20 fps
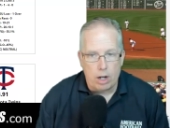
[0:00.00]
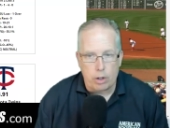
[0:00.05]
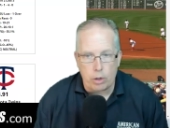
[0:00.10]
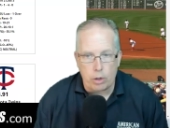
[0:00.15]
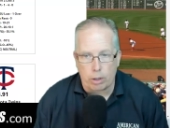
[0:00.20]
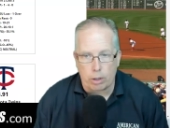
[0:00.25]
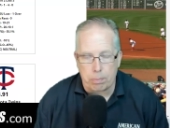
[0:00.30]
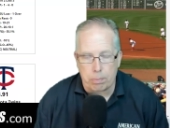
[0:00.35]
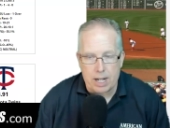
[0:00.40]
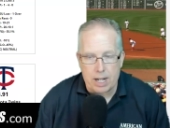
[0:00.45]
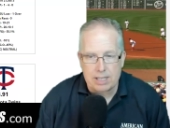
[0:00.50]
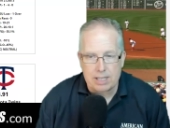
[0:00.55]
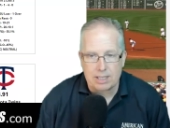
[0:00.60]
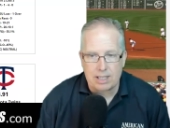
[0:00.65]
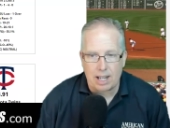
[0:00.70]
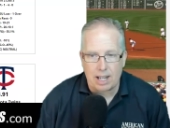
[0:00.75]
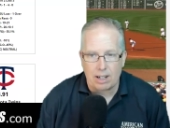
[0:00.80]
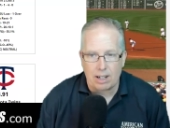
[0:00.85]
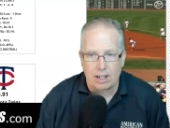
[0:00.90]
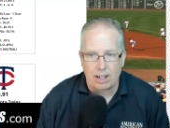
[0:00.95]
New York Mets
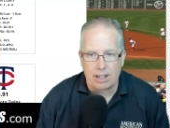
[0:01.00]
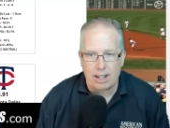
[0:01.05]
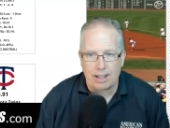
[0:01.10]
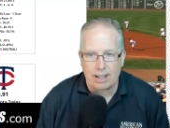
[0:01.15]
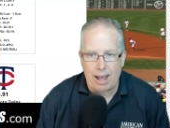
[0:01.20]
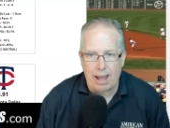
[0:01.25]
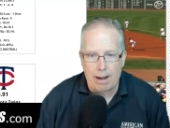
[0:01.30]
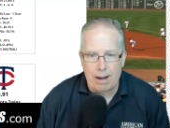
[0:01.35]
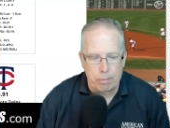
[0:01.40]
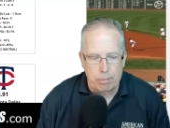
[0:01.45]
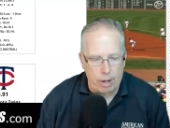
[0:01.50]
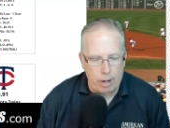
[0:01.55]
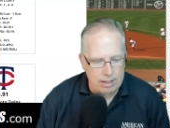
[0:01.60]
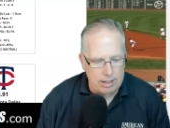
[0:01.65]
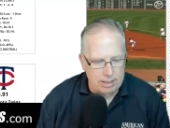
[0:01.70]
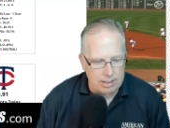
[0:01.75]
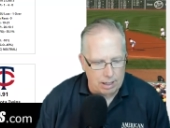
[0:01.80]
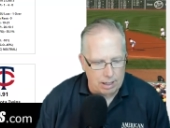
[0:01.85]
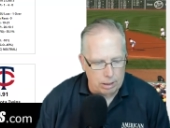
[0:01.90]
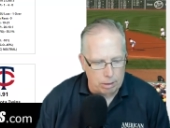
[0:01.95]
taking on the Atlanta
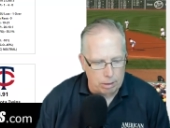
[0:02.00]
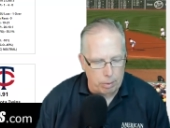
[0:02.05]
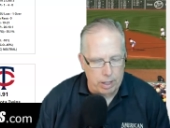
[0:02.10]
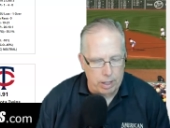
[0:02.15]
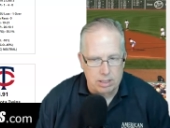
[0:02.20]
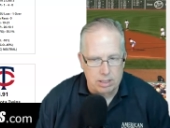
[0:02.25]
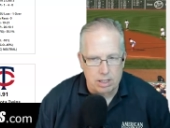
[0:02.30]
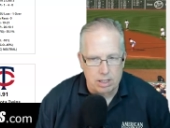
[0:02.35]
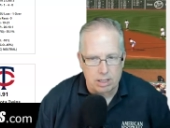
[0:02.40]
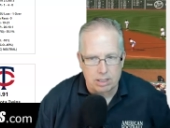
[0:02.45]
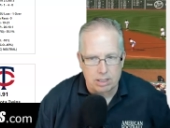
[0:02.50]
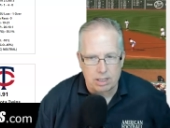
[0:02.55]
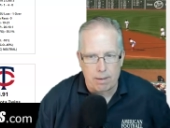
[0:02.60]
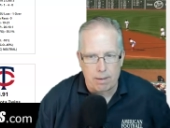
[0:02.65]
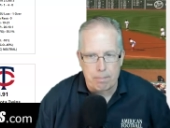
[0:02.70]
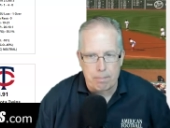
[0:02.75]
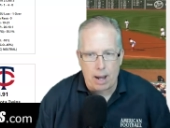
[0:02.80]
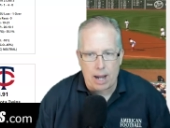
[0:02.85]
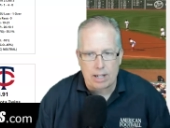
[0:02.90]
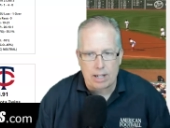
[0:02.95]
Braves. Now the Braves going to
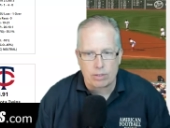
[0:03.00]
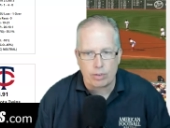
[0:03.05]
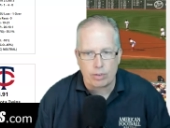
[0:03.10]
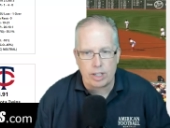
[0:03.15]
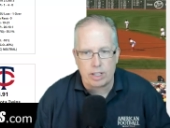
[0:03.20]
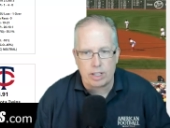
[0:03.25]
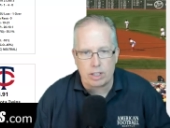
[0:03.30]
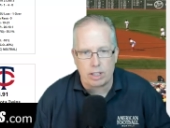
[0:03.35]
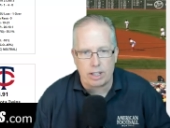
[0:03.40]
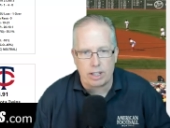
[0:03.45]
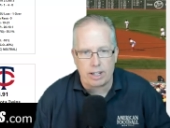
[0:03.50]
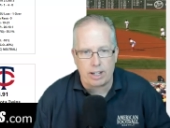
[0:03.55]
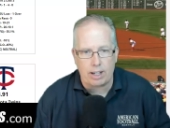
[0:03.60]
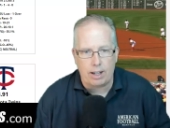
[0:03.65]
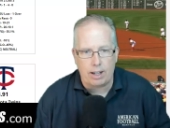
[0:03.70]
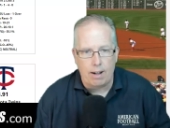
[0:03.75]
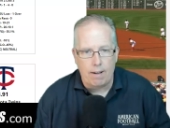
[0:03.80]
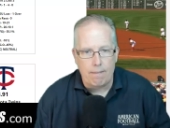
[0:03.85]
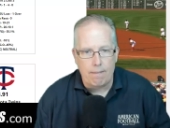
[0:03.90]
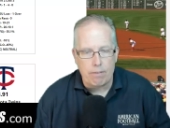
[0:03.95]
send Max Fried to the
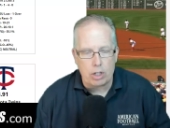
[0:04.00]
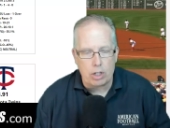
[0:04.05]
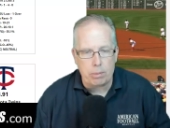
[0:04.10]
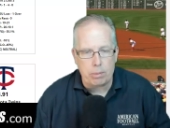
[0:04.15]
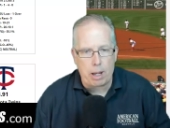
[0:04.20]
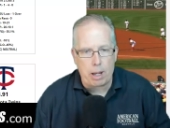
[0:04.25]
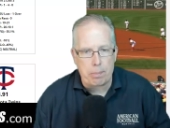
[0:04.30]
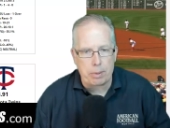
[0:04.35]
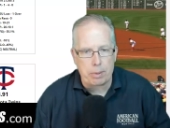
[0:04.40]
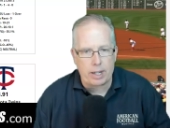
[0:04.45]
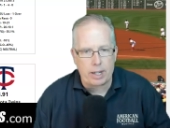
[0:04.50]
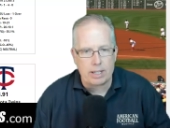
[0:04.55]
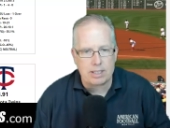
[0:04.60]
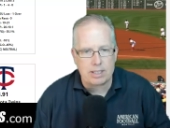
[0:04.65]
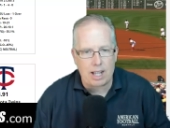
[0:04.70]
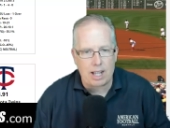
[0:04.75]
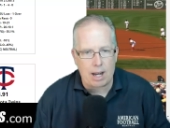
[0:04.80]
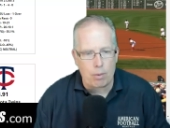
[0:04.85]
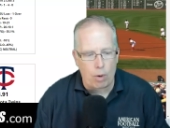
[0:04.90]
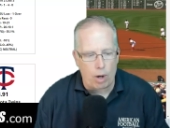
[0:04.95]
hill. He'll be up against
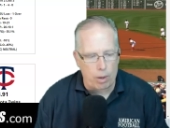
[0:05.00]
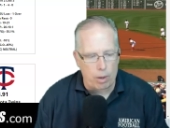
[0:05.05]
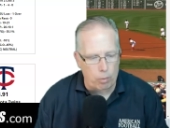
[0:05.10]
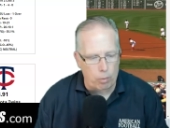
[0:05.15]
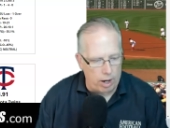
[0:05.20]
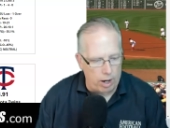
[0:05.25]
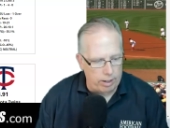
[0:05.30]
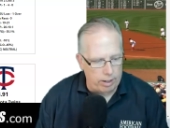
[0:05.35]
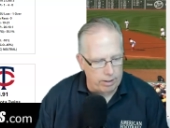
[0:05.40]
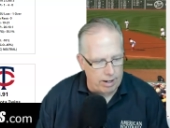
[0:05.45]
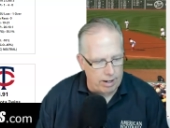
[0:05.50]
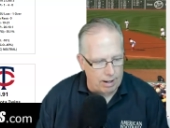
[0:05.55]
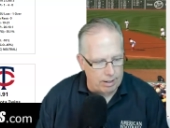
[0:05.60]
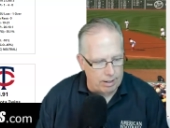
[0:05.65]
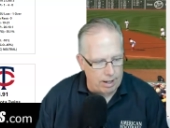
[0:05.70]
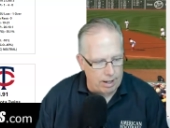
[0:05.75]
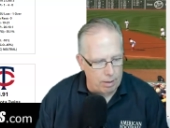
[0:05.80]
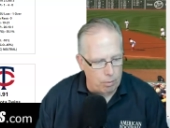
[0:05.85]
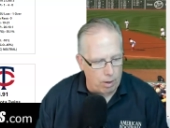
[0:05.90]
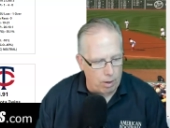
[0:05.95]
Taijuan Walker. Now
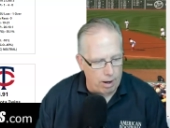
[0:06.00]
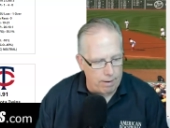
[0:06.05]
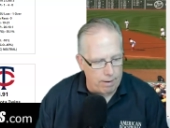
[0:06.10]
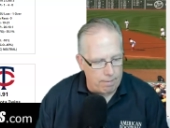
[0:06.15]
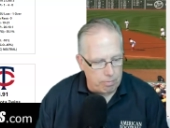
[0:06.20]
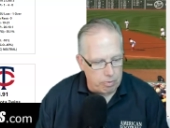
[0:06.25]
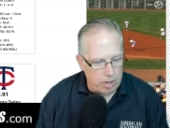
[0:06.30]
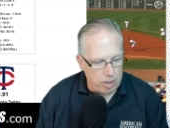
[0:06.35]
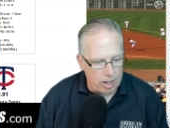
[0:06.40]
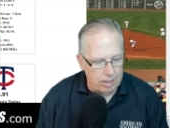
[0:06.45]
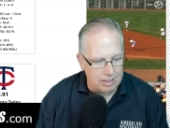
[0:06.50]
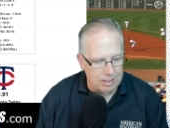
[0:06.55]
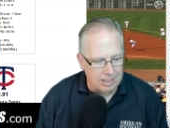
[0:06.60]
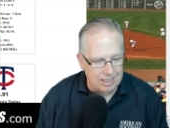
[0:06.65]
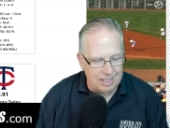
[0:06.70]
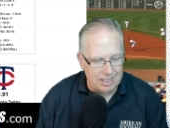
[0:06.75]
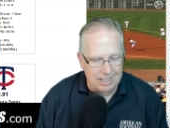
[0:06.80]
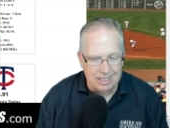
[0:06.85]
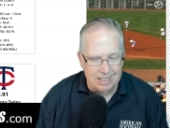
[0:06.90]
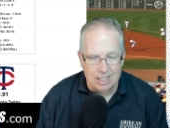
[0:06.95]
Taijuan on the
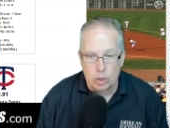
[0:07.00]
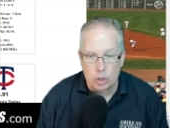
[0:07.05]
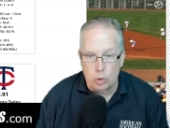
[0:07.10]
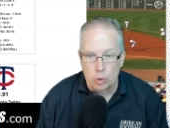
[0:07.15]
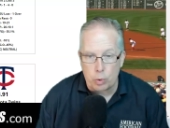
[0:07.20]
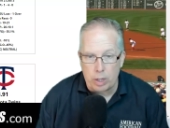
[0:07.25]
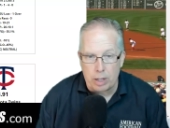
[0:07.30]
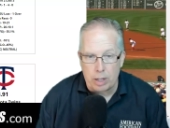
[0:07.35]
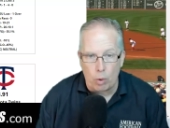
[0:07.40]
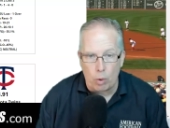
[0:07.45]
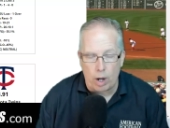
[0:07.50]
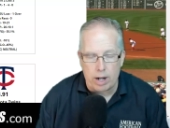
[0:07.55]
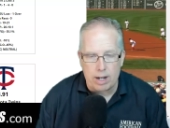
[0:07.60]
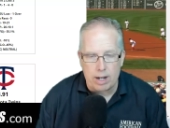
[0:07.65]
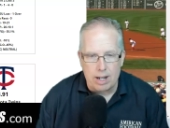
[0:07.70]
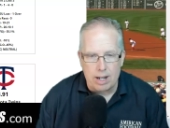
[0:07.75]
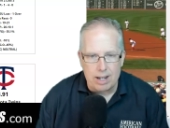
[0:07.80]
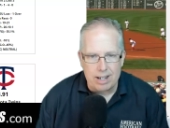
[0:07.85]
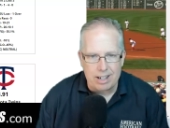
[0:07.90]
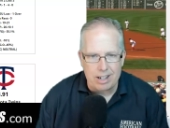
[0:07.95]
season is three and one,
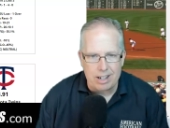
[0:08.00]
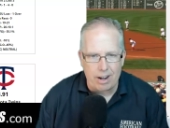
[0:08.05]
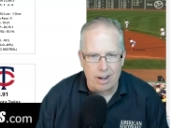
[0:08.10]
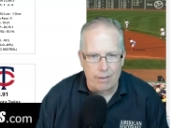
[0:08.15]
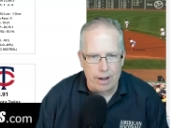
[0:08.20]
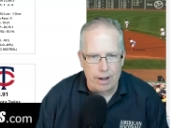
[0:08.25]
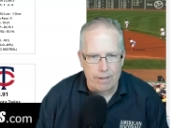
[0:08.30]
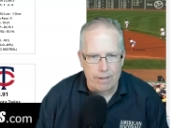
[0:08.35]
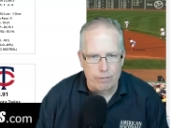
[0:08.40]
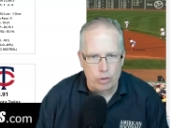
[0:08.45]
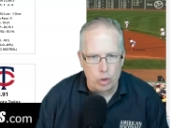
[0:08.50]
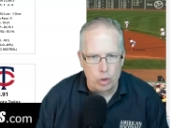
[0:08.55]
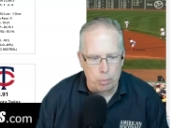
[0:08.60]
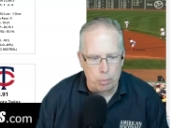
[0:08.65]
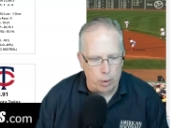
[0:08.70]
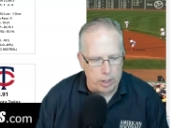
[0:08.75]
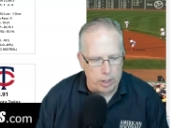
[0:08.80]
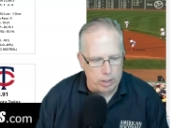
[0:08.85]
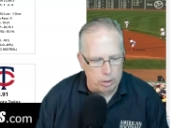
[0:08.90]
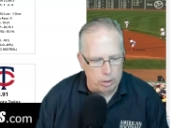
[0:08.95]
ERA of
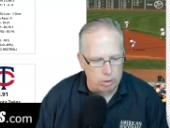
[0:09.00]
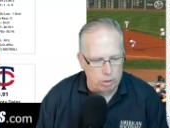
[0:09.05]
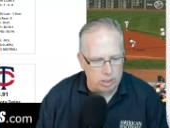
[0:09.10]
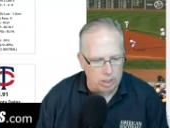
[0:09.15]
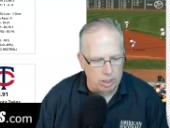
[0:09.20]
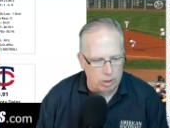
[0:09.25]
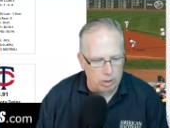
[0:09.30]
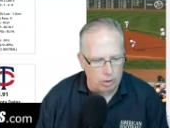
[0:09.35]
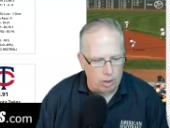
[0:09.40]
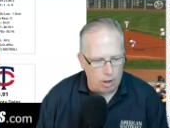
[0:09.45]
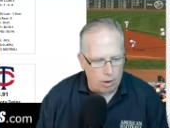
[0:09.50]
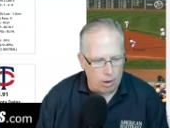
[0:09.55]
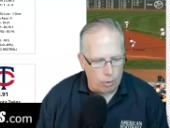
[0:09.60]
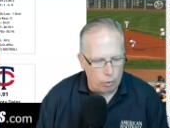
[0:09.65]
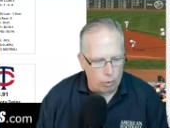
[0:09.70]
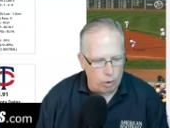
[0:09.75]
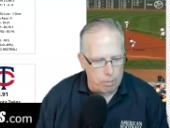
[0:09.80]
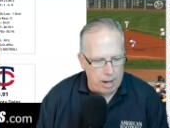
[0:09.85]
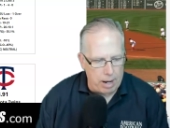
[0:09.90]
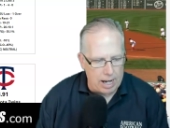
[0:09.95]
2.20,
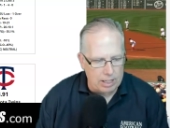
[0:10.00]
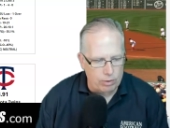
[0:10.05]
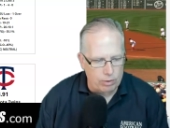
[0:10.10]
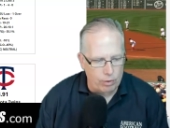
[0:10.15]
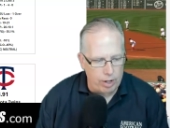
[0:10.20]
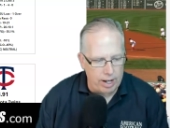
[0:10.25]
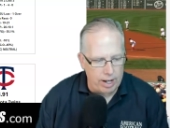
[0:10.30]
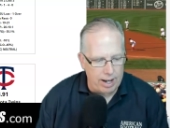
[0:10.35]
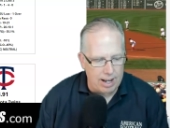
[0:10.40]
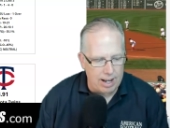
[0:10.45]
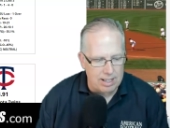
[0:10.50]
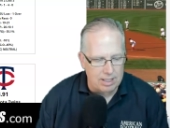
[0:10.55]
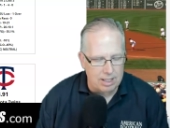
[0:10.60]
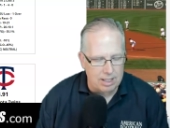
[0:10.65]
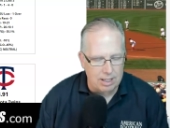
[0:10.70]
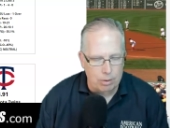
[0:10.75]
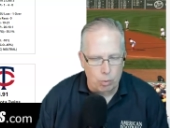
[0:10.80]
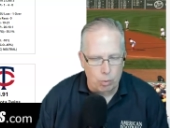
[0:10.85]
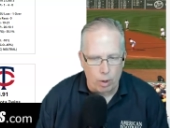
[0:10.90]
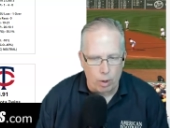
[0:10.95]
where Max Fried has
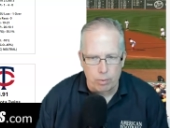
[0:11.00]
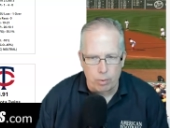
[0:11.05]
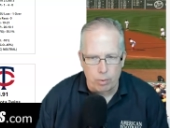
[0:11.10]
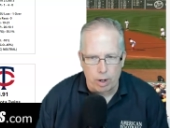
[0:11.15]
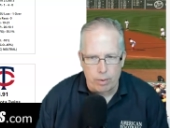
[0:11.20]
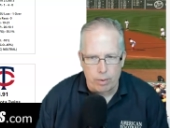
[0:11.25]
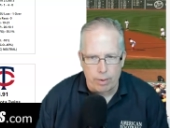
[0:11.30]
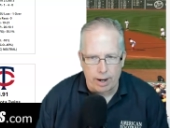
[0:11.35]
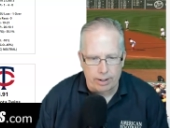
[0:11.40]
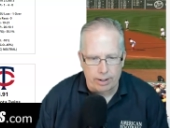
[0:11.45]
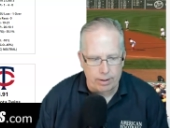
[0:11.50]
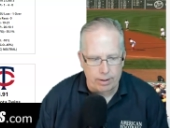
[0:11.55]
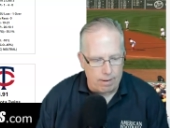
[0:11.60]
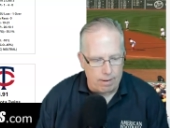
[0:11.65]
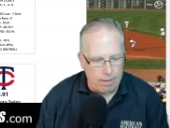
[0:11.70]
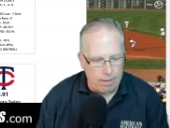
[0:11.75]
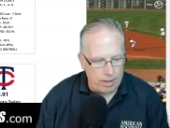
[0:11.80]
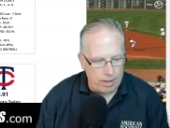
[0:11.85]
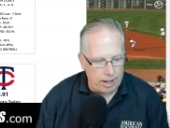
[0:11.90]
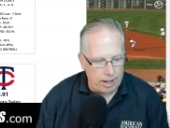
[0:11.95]
a one and one record
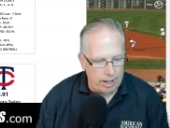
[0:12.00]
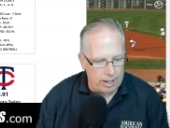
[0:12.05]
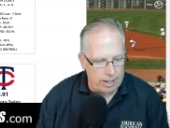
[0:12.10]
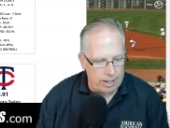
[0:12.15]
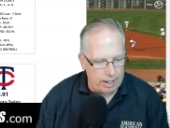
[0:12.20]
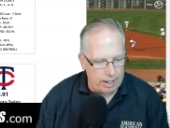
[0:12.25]
and